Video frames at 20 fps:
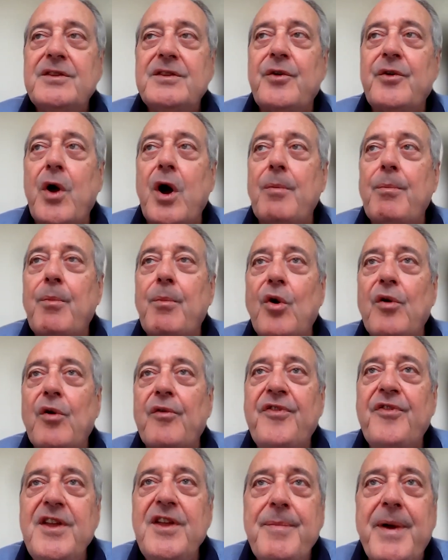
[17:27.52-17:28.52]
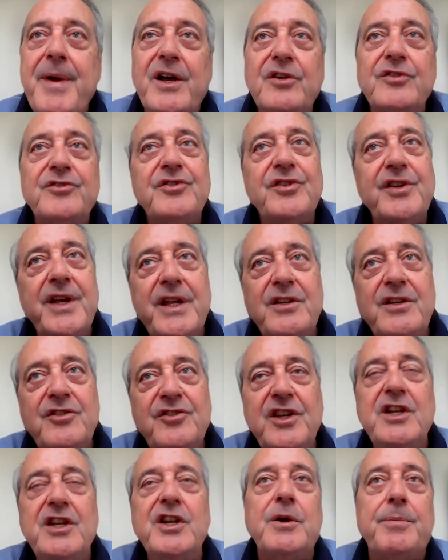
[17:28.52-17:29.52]
there are more females in
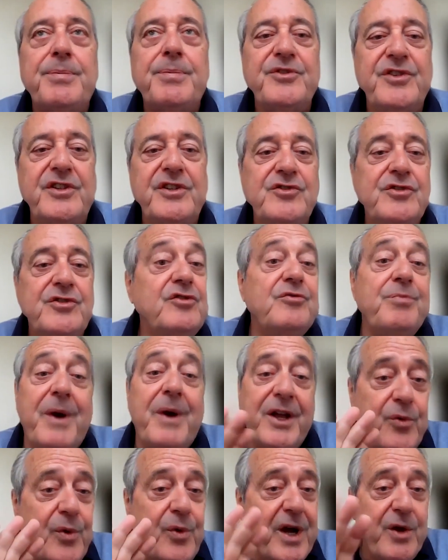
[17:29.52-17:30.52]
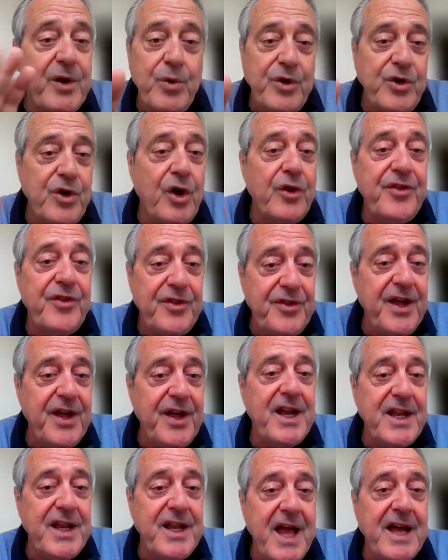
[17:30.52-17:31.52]
senior positions. By the way, we're not
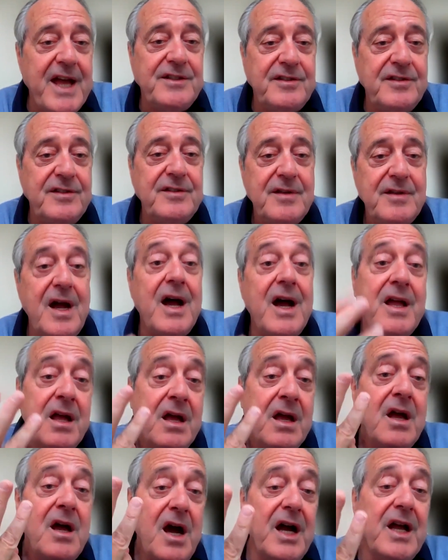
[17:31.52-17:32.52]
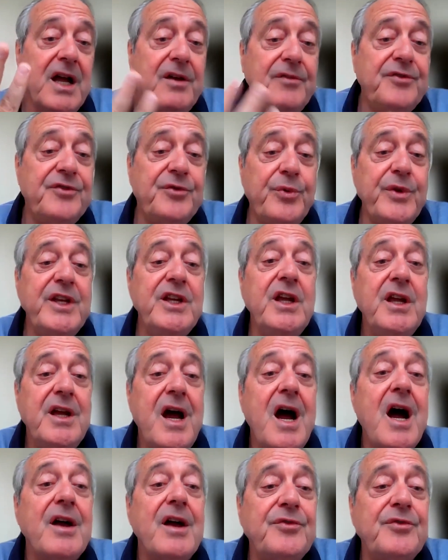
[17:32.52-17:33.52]
there yet. I have three
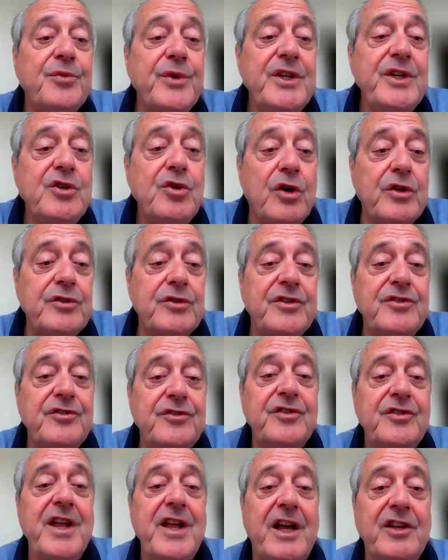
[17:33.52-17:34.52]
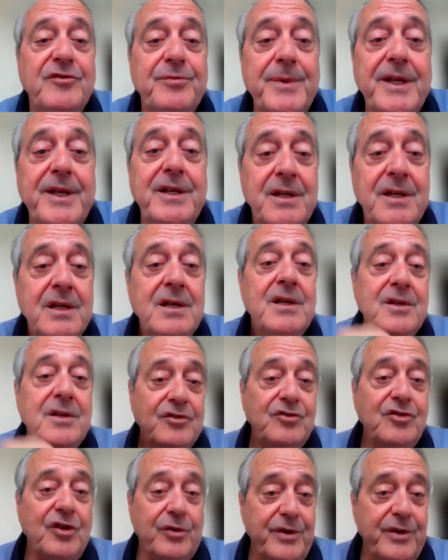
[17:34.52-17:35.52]
daughters, Yasmin,
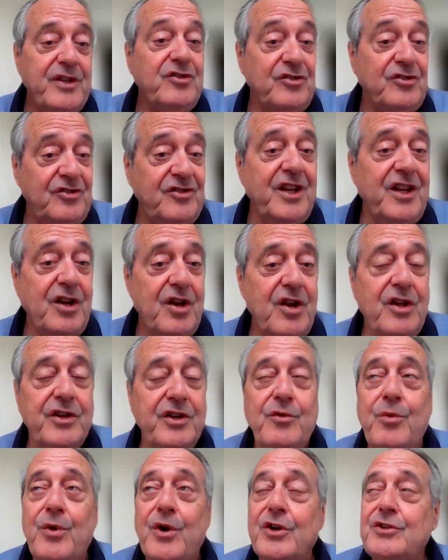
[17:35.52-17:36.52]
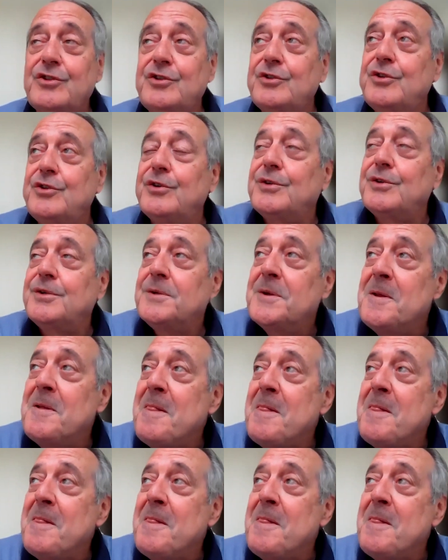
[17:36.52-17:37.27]
so there's still a lot of work to do.